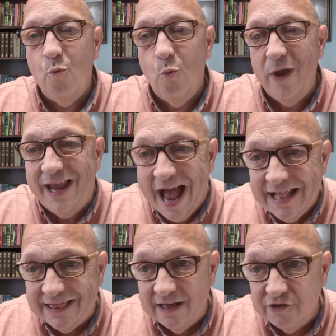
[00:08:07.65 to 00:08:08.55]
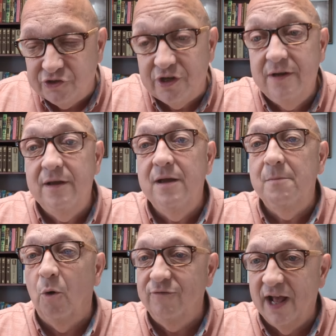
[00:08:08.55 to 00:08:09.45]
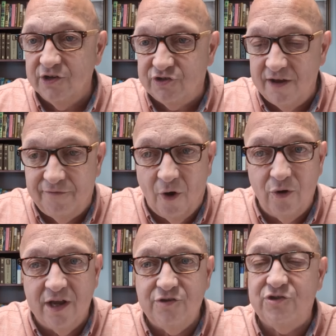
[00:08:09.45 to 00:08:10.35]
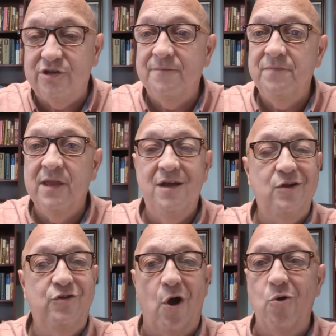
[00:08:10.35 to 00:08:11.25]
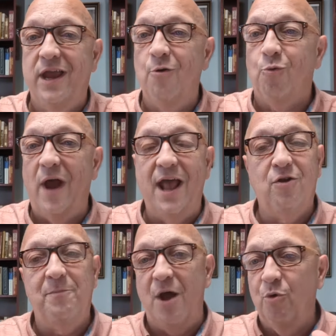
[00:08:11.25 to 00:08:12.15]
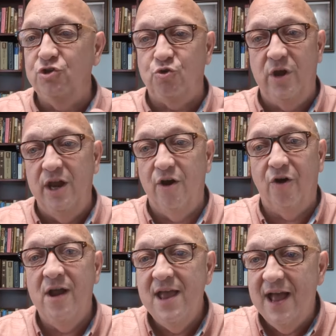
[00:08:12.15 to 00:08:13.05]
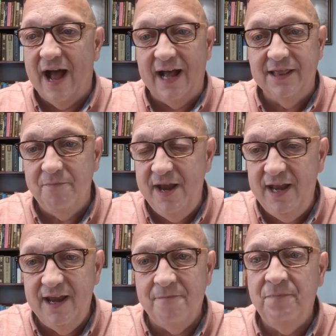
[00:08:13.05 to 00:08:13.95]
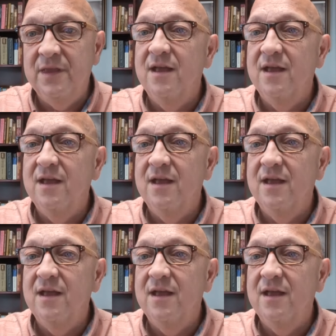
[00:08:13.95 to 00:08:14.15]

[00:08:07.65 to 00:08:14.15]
We got this, but we've got to stay focused. Don't get rattled by what you hear on the media.